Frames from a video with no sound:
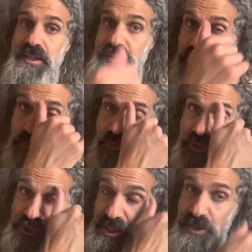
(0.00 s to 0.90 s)
to do the
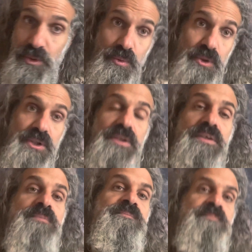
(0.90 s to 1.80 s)
shadow work,
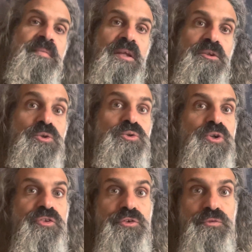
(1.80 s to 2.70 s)
to
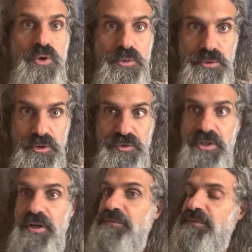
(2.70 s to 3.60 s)
transform
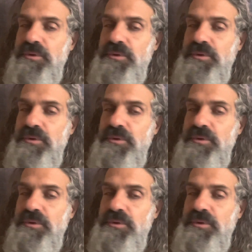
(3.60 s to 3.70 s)
yourself